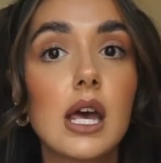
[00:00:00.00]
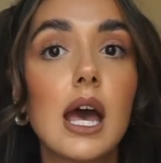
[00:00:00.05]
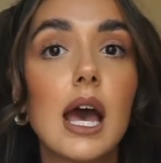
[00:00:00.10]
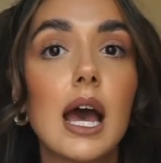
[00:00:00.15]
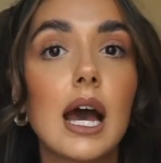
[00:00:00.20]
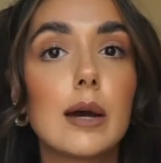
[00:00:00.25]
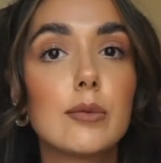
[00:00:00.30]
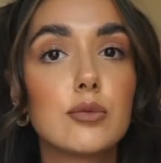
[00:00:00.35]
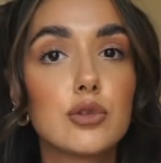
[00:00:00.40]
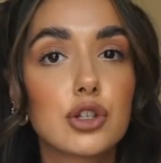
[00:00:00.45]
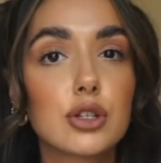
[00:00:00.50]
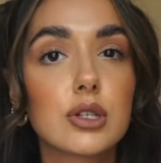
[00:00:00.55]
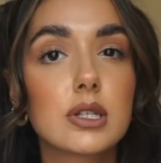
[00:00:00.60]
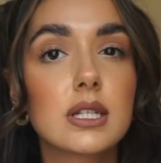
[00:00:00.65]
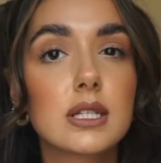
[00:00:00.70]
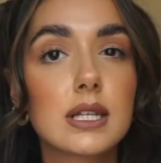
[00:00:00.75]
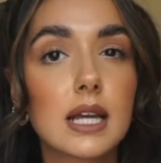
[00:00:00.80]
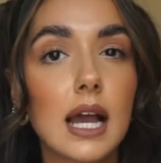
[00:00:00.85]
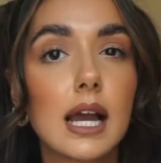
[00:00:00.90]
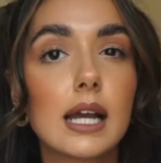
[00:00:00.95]
I'm just
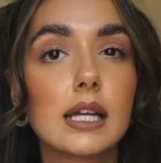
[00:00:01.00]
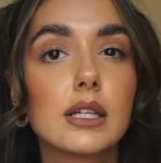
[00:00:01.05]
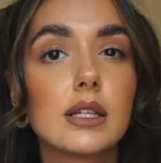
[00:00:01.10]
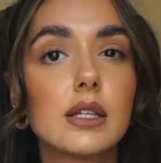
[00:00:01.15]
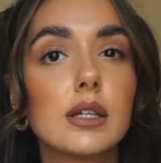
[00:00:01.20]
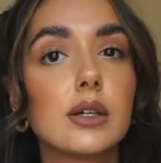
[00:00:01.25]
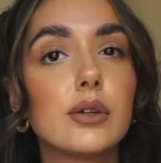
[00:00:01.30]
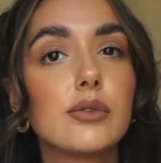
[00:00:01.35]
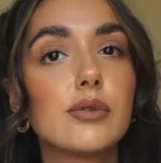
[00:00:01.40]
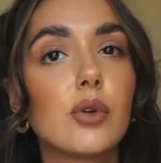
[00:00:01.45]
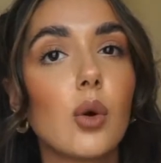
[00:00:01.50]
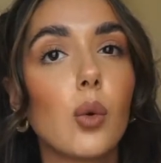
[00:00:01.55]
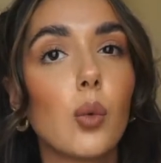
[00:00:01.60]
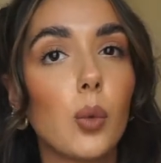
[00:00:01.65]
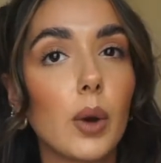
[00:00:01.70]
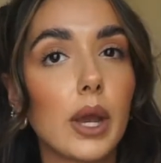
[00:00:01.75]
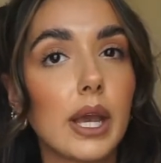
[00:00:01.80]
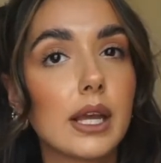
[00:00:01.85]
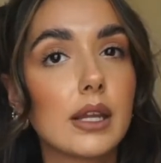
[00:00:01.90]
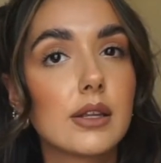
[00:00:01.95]
kind of
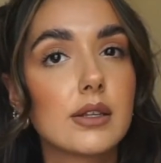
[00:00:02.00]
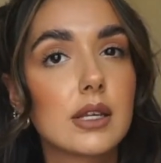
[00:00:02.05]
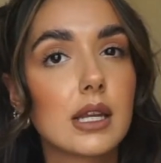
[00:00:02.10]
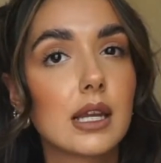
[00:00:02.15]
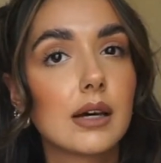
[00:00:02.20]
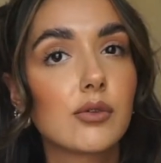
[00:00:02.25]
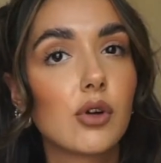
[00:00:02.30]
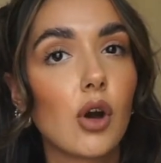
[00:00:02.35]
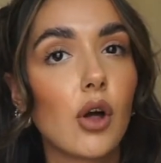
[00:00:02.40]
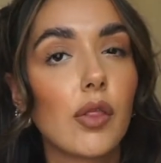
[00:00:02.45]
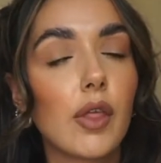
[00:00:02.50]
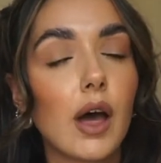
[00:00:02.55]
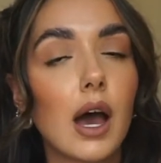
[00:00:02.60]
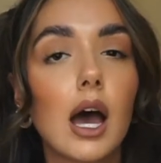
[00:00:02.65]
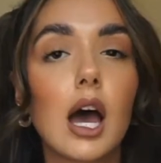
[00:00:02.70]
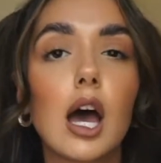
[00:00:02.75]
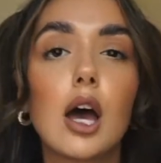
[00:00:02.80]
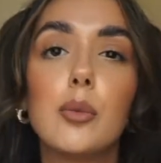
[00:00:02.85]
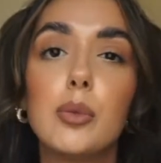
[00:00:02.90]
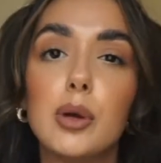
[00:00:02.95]
waiting until I've got that
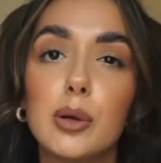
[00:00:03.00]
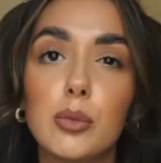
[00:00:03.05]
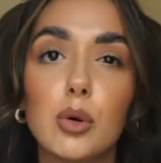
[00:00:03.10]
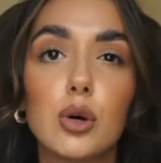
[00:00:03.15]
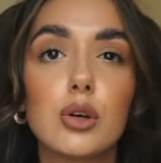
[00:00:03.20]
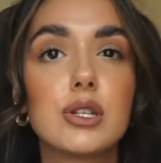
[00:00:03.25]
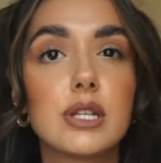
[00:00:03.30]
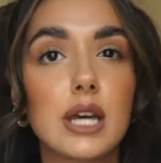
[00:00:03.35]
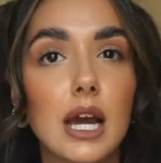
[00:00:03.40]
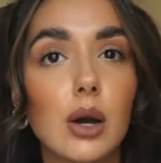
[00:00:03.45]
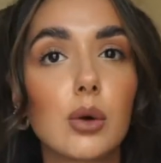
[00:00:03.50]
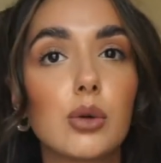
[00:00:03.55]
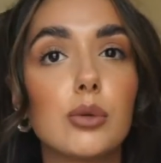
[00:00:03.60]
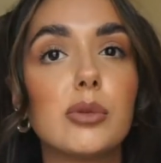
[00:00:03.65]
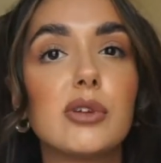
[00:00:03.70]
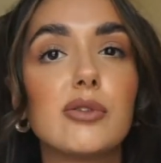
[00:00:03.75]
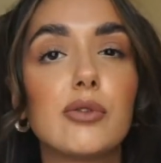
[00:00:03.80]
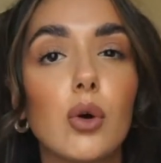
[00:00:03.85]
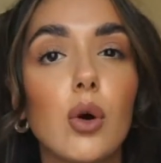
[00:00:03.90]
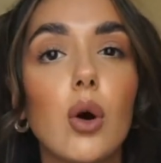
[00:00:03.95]
a bit more down
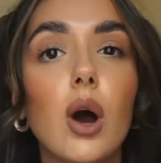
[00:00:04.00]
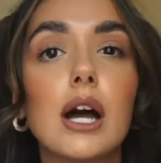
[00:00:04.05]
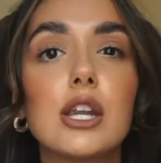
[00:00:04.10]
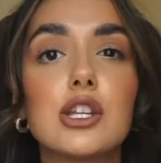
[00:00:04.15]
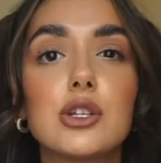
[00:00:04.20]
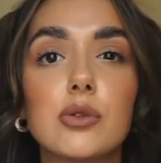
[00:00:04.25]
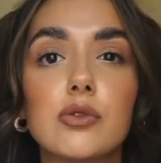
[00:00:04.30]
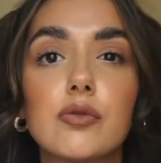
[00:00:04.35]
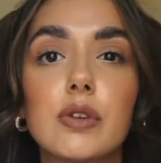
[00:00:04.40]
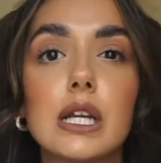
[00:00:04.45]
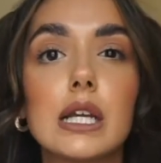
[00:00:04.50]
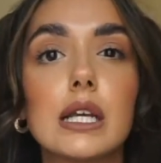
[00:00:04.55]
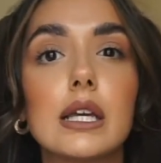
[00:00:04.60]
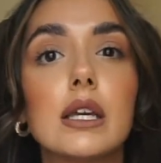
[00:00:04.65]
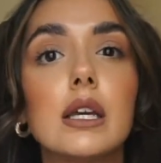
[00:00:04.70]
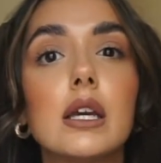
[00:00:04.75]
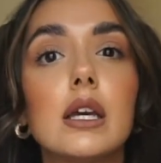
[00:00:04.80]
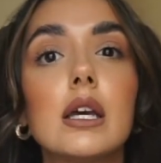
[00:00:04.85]
before I do a really